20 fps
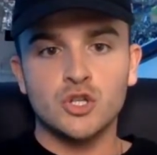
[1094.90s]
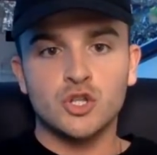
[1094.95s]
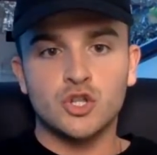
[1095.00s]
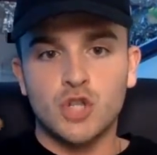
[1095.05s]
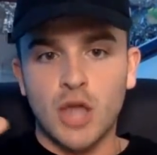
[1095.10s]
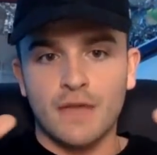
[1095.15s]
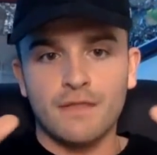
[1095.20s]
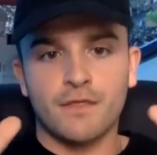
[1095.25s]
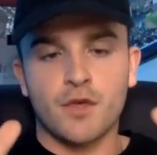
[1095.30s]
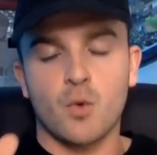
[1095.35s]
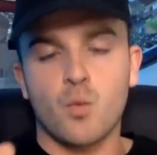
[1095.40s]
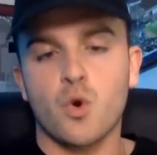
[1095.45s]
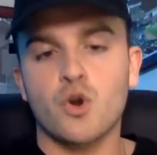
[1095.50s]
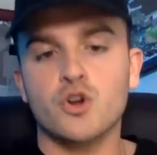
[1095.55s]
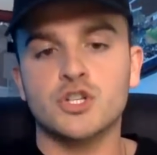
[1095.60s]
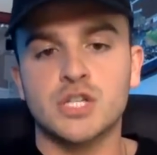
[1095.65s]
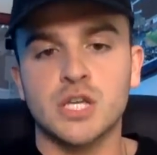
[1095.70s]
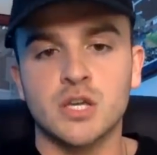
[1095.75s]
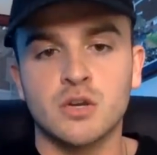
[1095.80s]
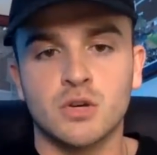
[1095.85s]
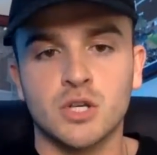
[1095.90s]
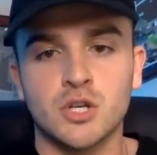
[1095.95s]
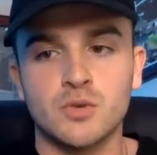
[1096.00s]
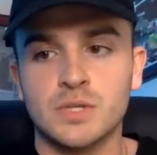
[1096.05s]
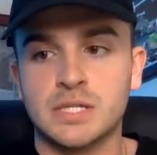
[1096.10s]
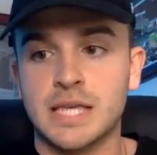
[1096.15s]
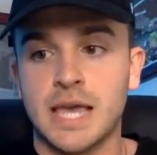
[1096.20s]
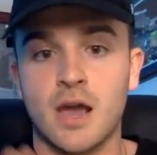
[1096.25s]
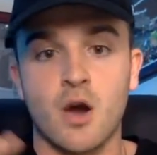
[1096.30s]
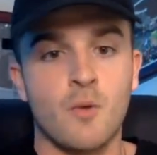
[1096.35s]
the worst thing you could do
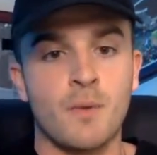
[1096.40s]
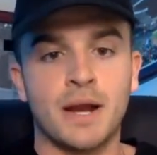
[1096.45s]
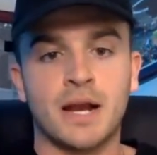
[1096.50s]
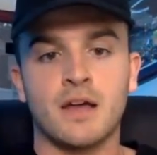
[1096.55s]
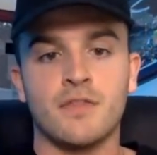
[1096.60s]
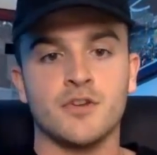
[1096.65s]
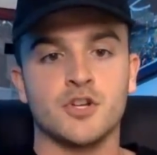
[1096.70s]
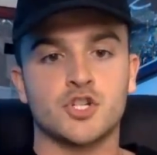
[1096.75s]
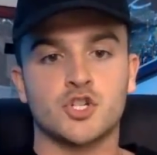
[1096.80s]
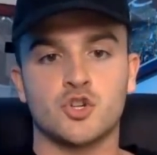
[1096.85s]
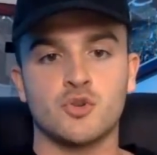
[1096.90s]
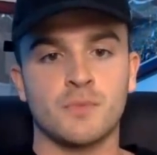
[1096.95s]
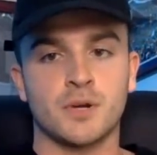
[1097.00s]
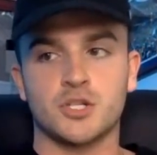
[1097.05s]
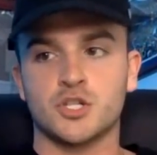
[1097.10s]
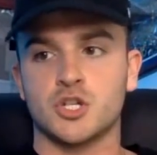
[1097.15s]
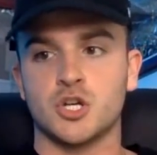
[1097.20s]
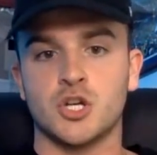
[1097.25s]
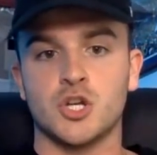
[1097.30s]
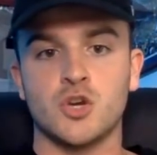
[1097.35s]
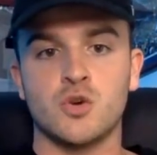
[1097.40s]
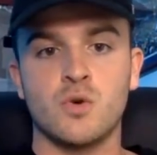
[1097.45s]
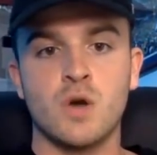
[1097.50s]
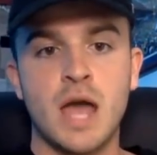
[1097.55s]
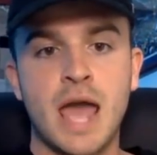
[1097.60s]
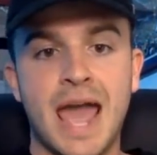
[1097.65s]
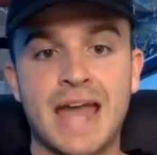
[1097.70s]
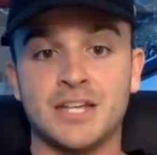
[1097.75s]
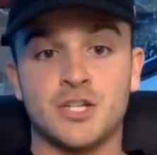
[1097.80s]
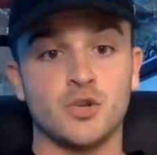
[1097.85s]
is say, oh my God, there's too much to do,
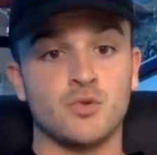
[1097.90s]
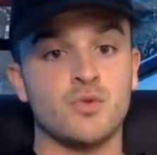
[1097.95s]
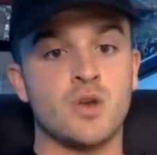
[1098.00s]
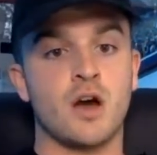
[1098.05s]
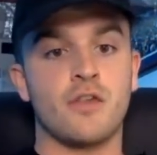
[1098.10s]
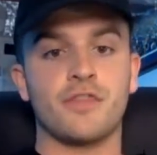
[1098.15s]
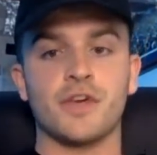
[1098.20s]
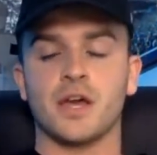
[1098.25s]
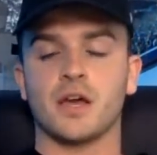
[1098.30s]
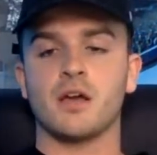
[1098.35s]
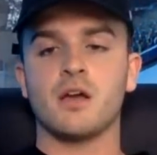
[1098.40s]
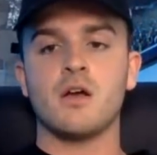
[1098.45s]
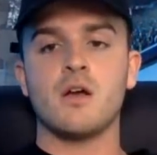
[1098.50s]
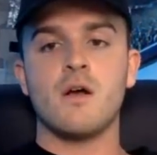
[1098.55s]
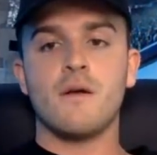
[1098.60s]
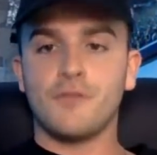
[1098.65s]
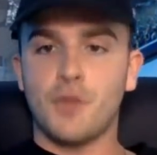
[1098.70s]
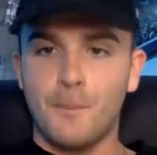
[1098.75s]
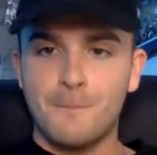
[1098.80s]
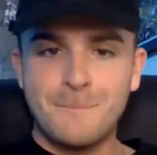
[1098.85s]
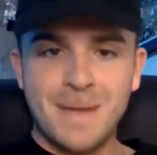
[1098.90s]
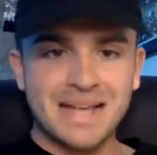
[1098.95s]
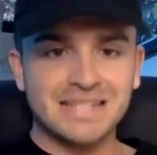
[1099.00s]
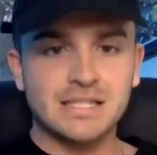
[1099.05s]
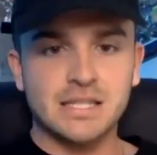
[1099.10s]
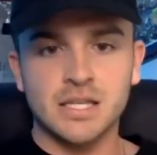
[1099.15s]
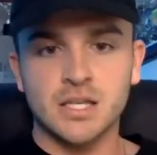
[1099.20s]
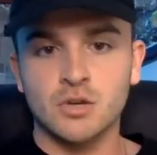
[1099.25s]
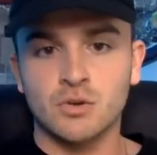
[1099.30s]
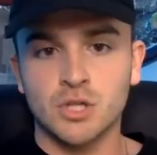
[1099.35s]
and do nothing. The
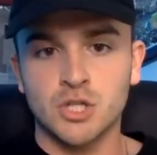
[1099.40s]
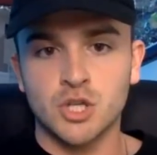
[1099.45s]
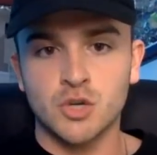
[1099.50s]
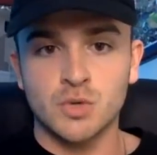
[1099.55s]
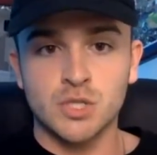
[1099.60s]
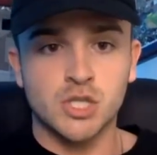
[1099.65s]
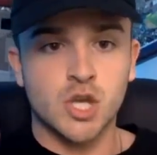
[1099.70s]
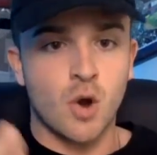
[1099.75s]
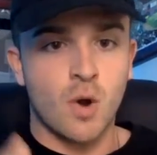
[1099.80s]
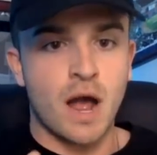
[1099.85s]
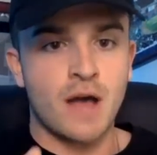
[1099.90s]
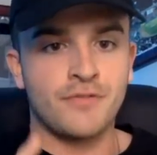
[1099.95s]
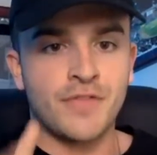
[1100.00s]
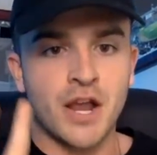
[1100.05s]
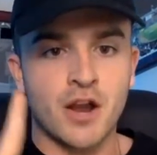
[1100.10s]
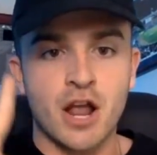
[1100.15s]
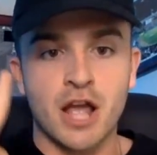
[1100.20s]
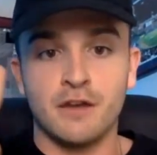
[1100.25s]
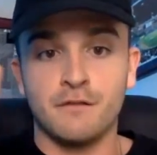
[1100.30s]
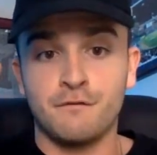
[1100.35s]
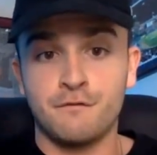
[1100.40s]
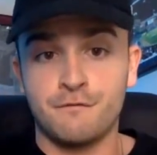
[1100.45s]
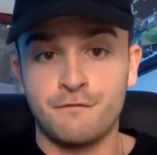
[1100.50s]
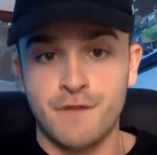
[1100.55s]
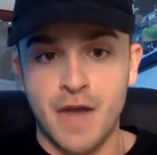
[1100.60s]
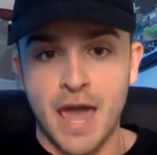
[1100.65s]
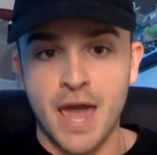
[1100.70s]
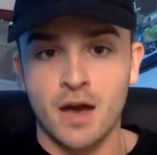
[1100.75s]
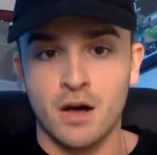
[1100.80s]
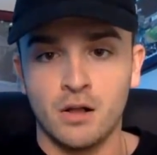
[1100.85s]
best thing you could do is go out there and
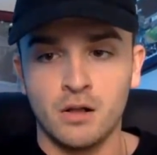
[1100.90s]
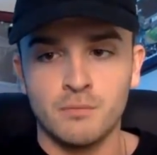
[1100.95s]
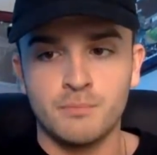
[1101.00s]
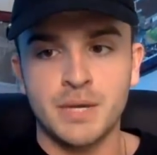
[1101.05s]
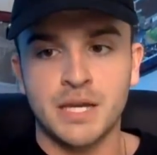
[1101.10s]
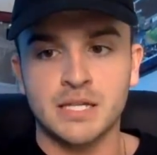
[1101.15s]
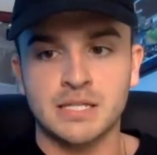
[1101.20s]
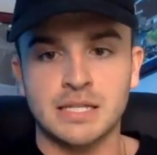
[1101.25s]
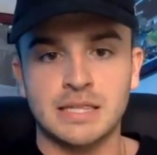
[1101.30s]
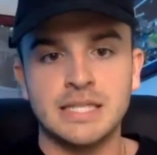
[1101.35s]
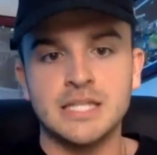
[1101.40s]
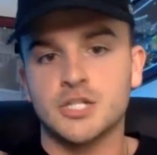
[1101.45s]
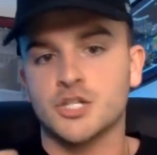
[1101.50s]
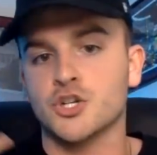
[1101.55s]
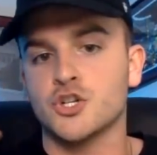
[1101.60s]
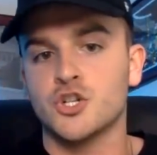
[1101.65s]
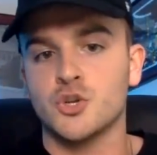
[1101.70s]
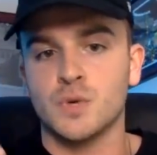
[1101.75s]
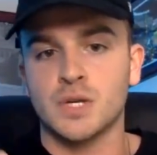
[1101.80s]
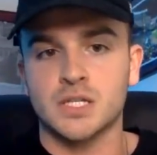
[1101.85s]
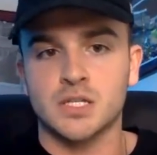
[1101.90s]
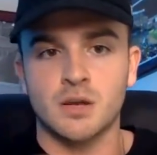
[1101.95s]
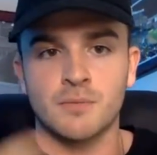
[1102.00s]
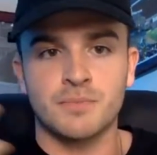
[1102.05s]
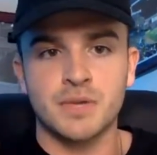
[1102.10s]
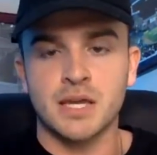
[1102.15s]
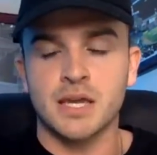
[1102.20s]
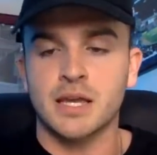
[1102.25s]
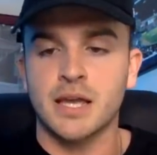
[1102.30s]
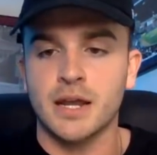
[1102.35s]
fail, because at least you're doing
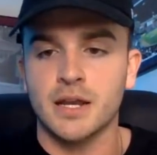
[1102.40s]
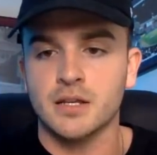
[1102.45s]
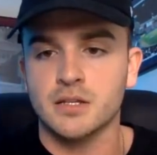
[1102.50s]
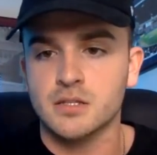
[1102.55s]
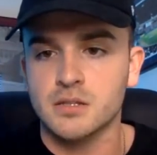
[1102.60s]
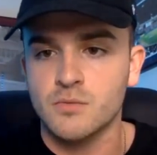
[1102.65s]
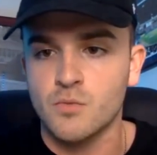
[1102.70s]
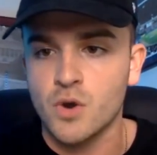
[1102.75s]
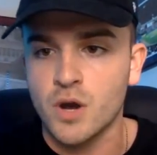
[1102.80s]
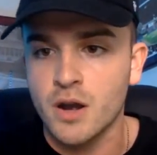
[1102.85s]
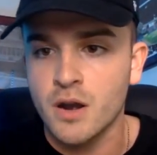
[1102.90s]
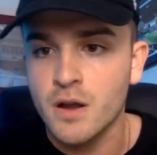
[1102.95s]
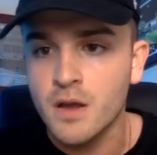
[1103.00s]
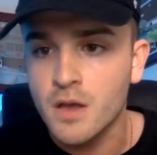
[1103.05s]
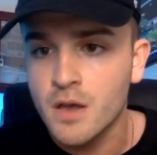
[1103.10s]
something and getting somewhere.